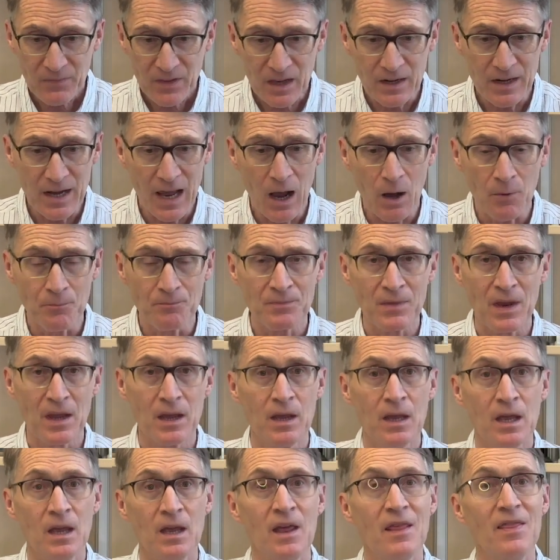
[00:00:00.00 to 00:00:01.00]
Now,
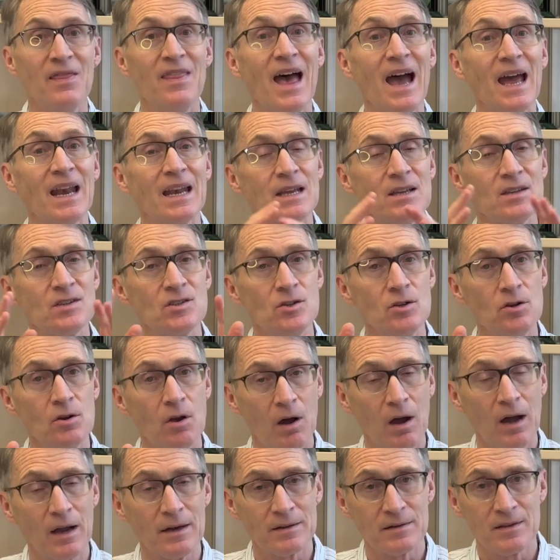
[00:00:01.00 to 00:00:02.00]
that is
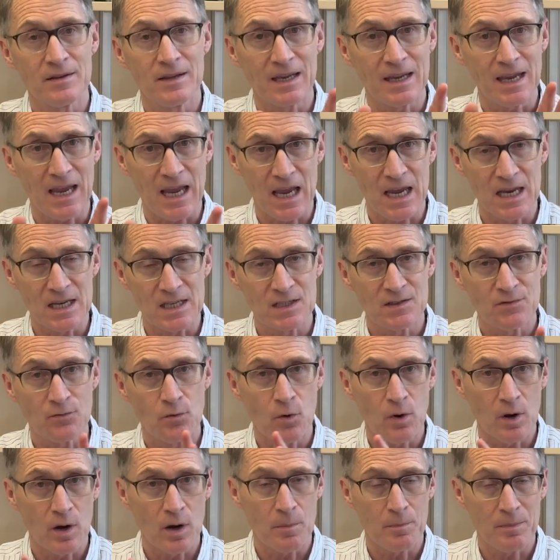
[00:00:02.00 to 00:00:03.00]
not the case
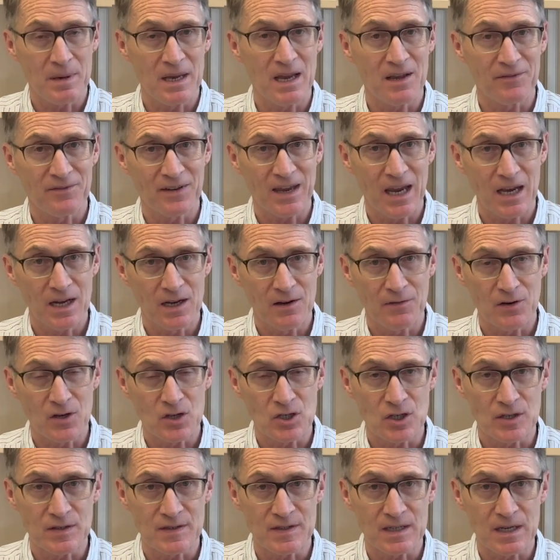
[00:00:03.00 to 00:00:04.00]
for PFK
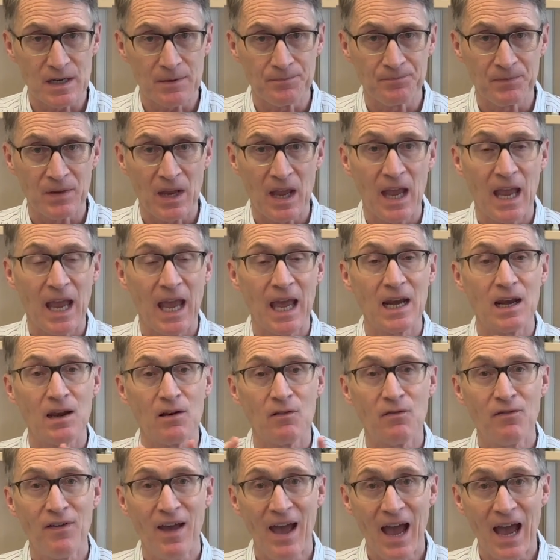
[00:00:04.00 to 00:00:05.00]
deficiency. And in
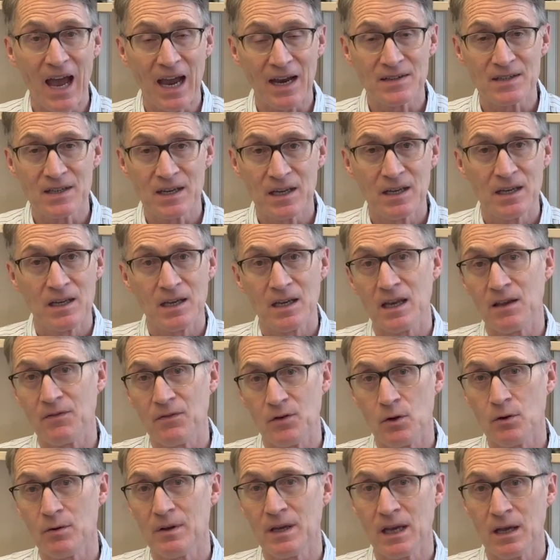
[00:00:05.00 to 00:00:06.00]
fact, if
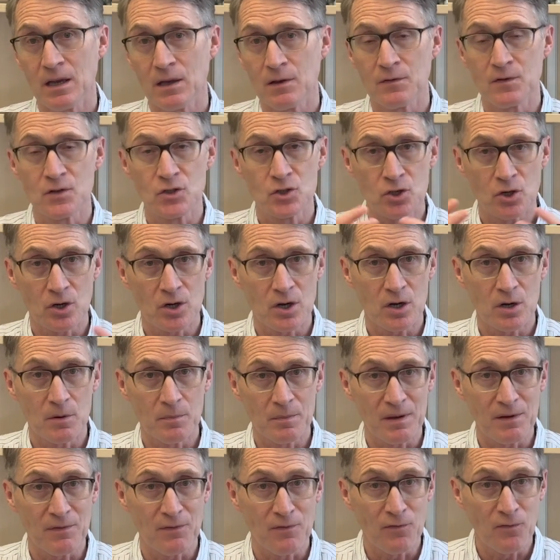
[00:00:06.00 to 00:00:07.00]
you give sugar
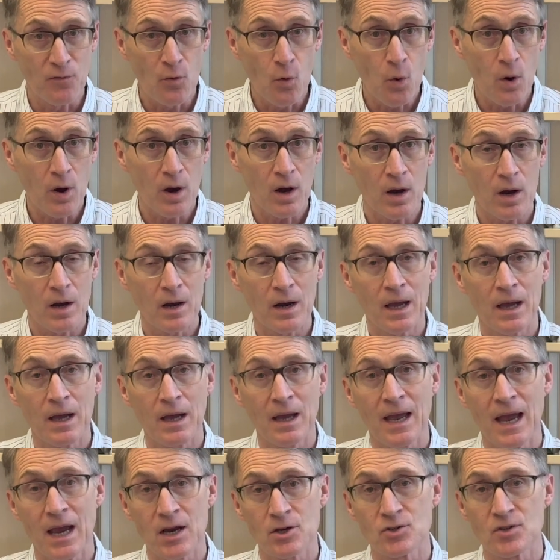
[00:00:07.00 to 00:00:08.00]
before
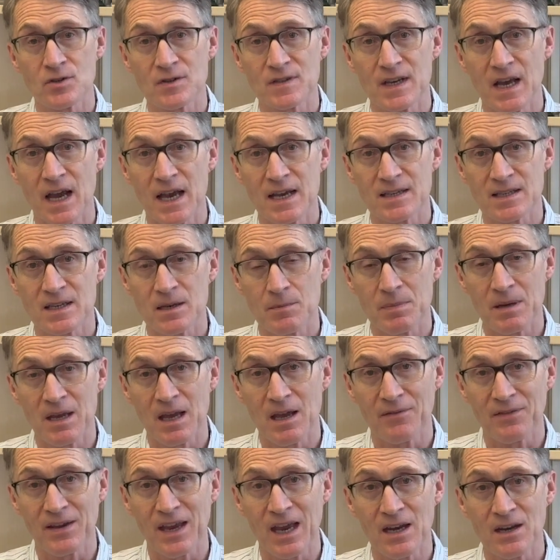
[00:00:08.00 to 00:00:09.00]
exercise in
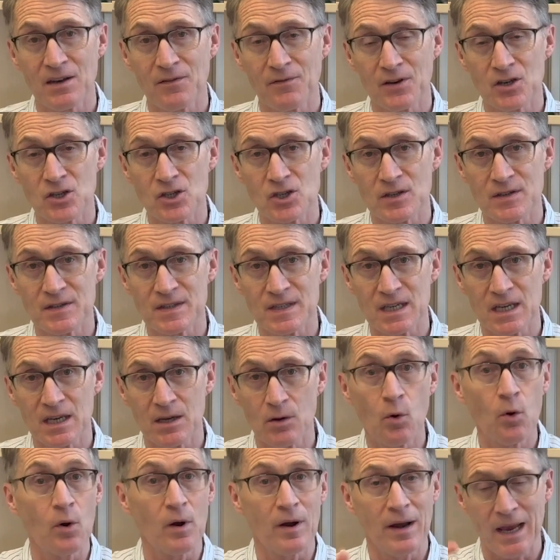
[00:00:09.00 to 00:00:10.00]
PFK deficiency
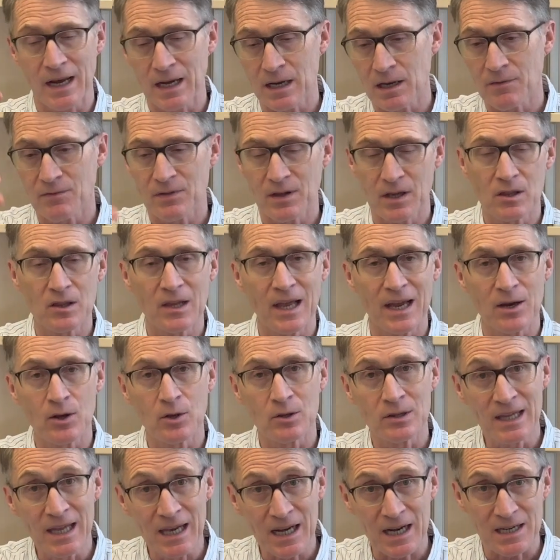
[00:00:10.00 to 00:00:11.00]
or any of the
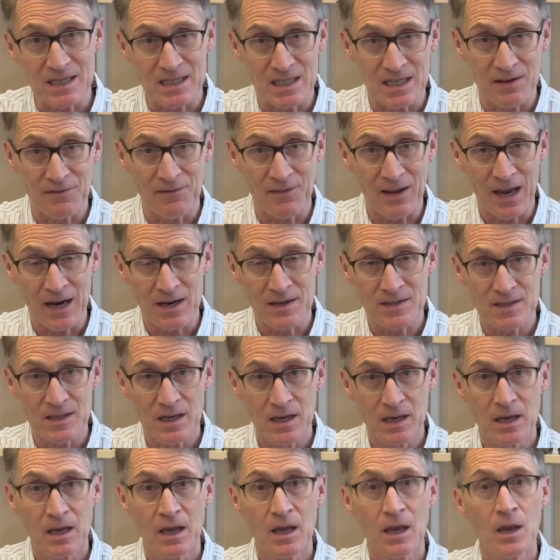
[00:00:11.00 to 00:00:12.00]
glycolytic defects,
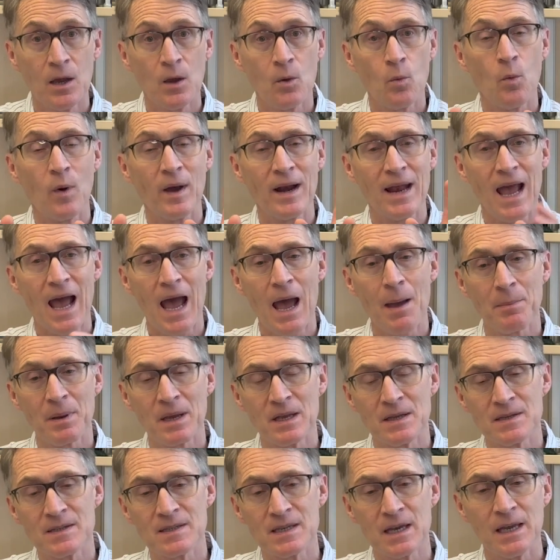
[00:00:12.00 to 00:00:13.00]
what
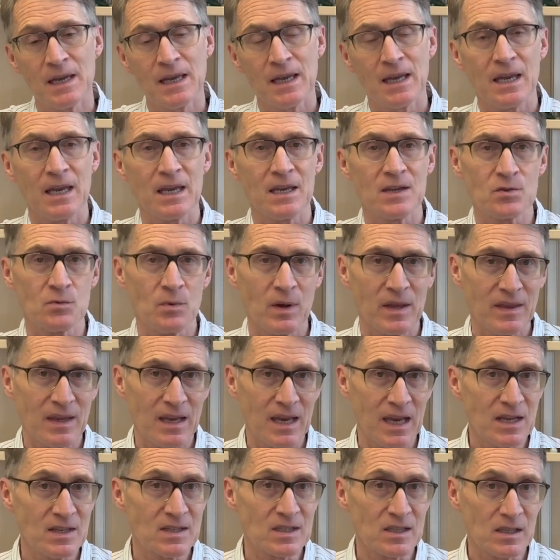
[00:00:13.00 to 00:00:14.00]
happens is when the
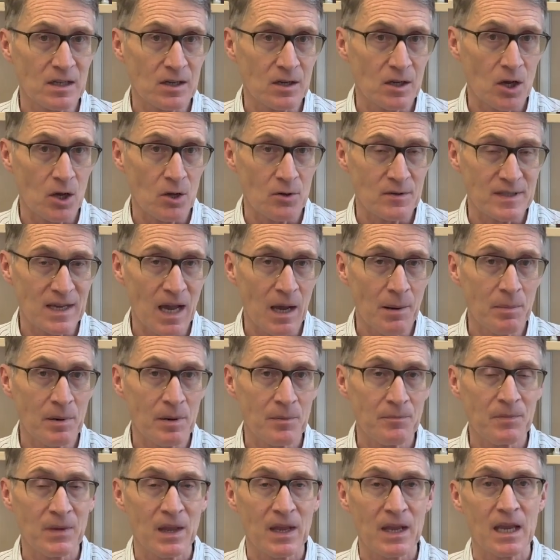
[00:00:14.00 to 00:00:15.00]
insulin goes up,
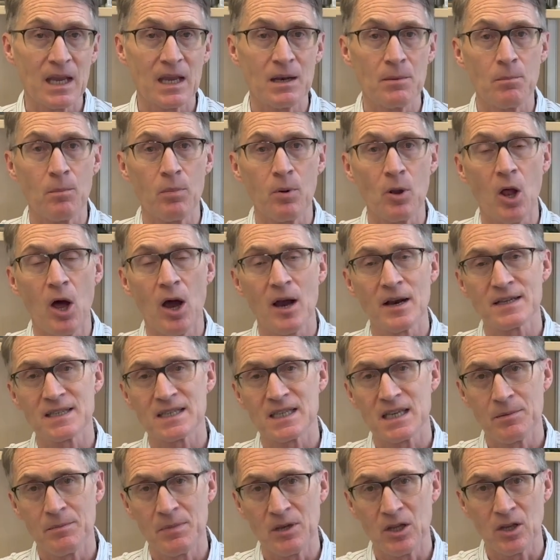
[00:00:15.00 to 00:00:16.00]
it blocks
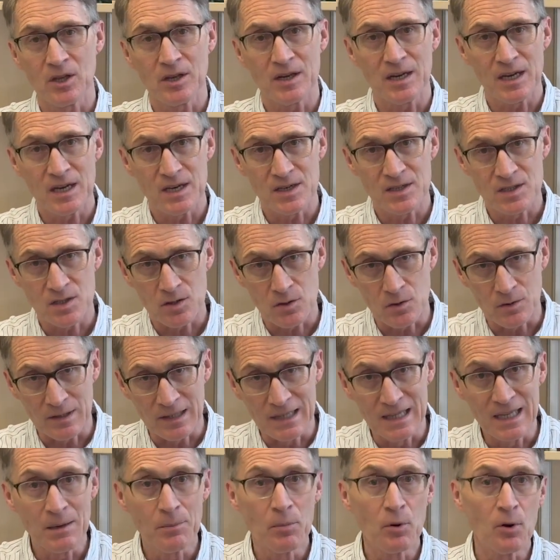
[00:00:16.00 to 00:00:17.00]
the ability to
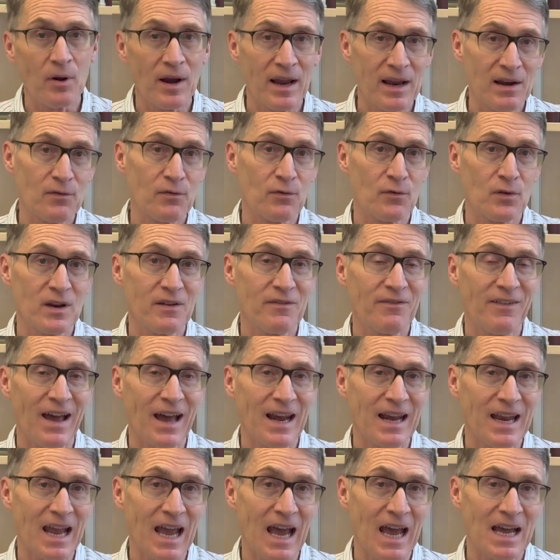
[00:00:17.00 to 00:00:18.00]
liberate free
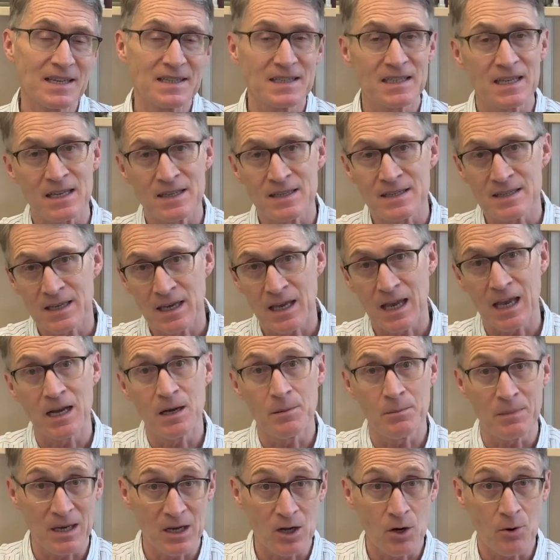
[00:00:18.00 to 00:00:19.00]
fatty acids and
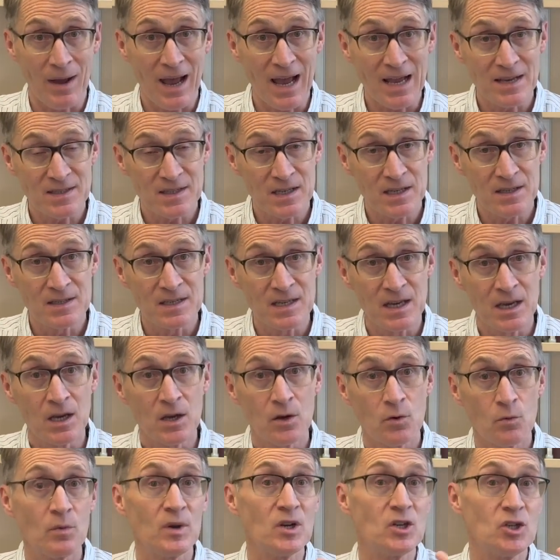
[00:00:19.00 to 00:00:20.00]
amino acids,
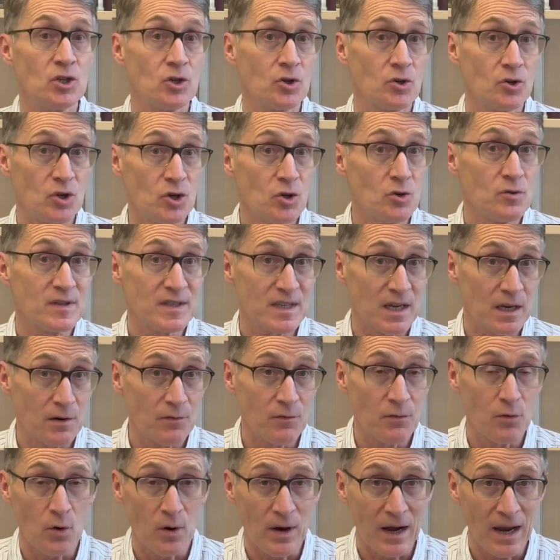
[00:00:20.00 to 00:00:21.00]
which you're using
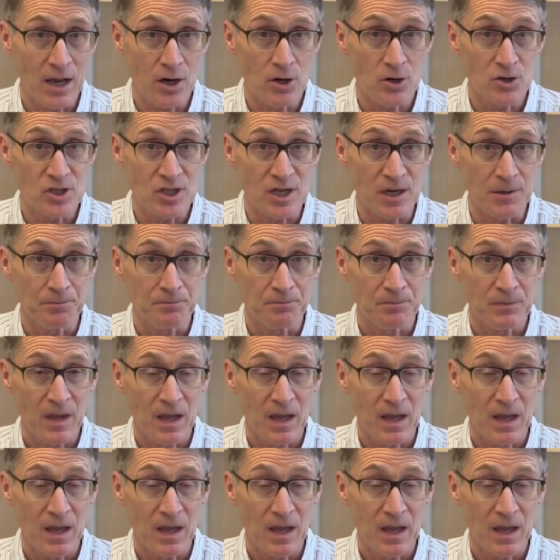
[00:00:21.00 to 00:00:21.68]
for energy.